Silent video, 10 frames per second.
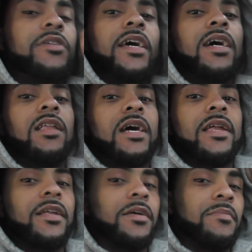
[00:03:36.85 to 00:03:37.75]
Can't
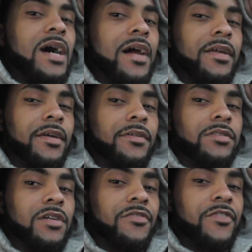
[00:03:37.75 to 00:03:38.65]
let anybody
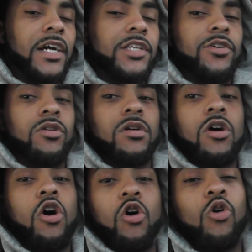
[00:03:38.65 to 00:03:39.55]
affect your
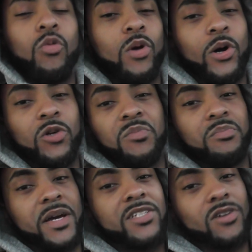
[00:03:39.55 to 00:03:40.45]
whole world
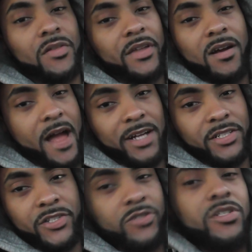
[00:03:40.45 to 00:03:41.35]
based on their
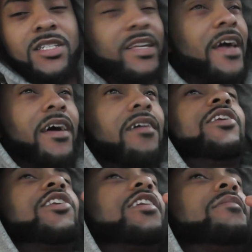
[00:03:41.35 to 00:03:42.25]
actions. You just can't.
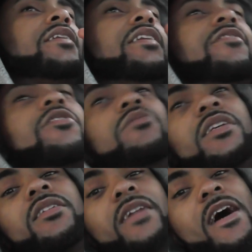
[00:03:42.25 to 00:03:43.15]
You know what I mean? If you
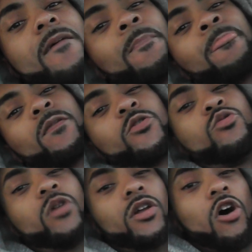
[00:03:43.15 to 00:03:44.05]
did that,
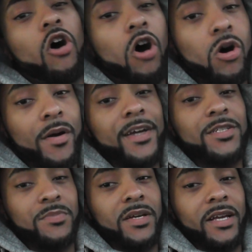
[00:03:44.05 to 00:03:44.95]
you would
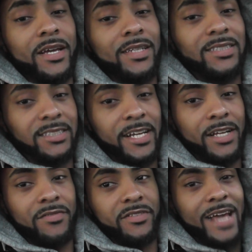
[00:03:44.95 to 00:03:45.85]
always be in a
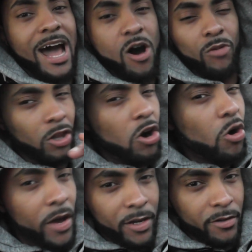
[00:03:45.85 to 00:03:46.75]
state of down,
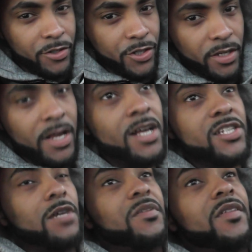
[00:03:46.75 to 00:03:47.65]
low energy,
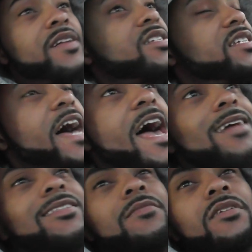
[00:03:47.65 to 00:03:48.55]
something that's
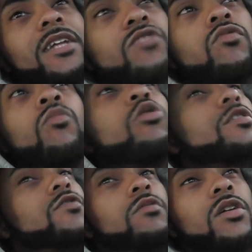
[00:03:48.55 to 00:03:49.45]
sad, something that's
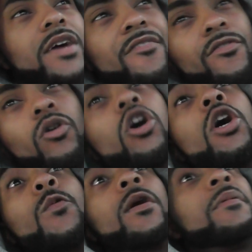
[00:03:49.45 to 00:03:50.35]
remorseful, regretful,
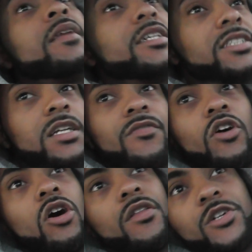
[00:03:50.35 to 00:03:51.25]
reminiscent of
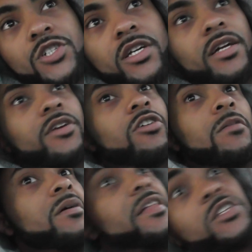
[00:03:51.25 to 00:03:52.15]
all this shit, you know
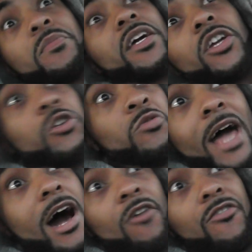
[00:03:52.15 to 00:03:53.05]
what I mean, that's making you
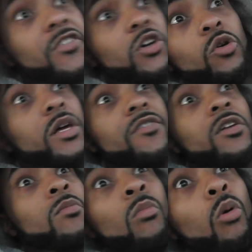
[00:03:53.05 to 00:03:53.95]
now feel
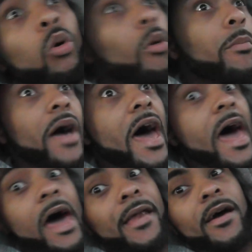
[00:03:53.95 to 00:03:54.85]
even more
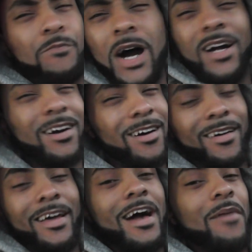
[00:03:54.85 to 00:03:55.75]
bad. Fuck
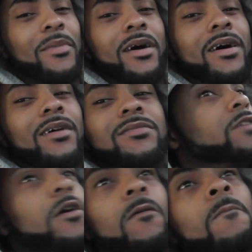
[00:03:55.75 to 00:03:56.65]
all that, man.
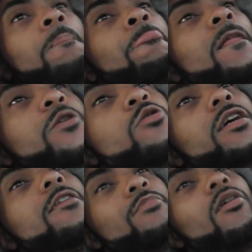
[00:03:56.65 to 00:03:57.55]
No. You
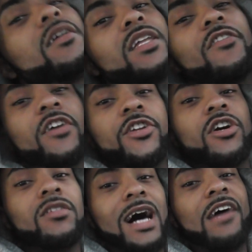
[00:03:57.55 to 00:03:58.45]
keep on living
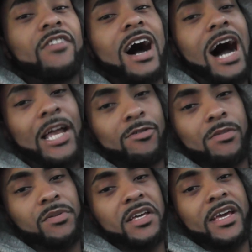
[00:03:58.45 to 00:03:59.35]
your life
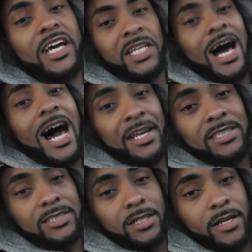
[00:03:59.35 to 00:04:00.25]
honorably and
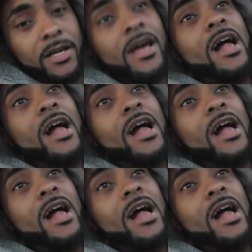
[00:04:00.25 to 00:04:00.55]
honestly,